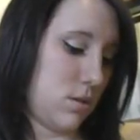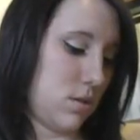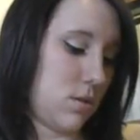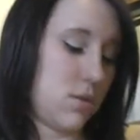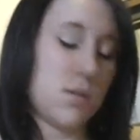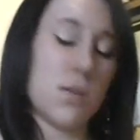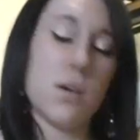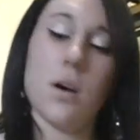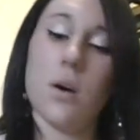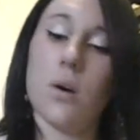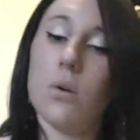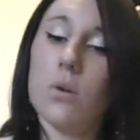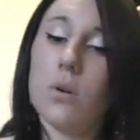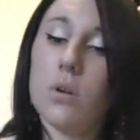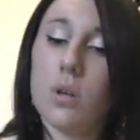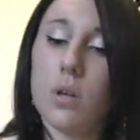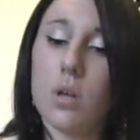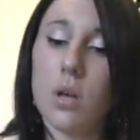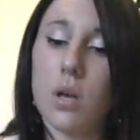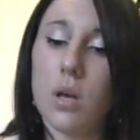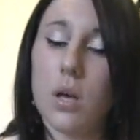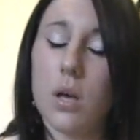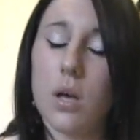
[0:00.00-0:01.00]

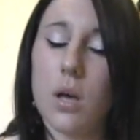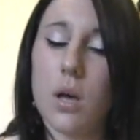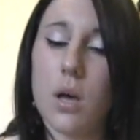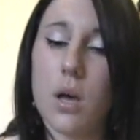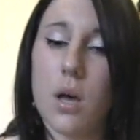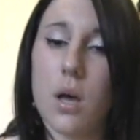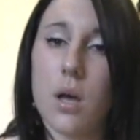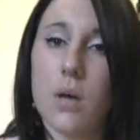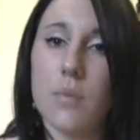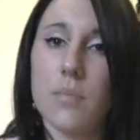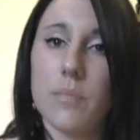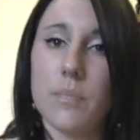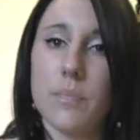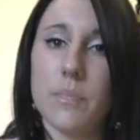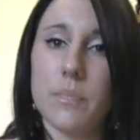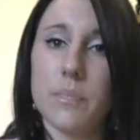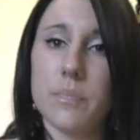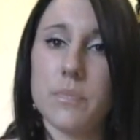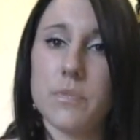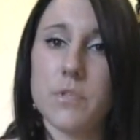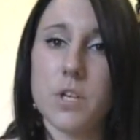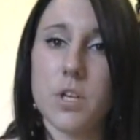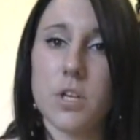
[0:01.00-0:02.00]

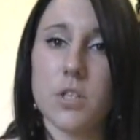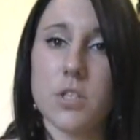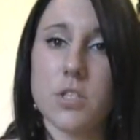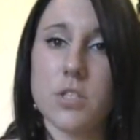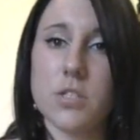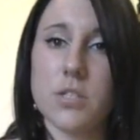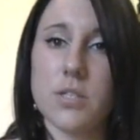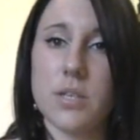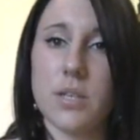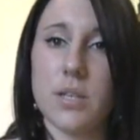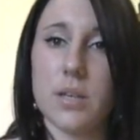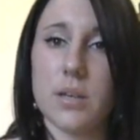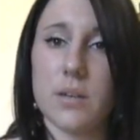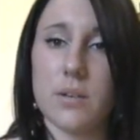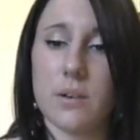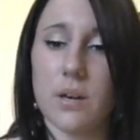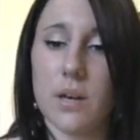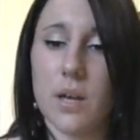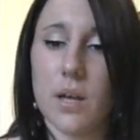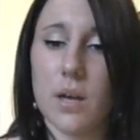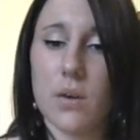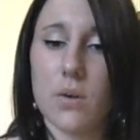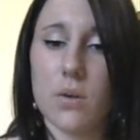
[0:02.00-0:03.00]
Sorry, she's eating
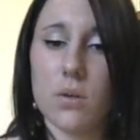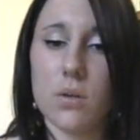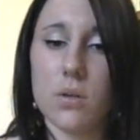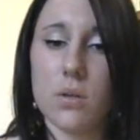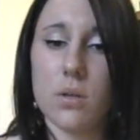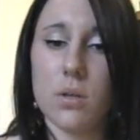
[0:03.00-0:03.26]
right now.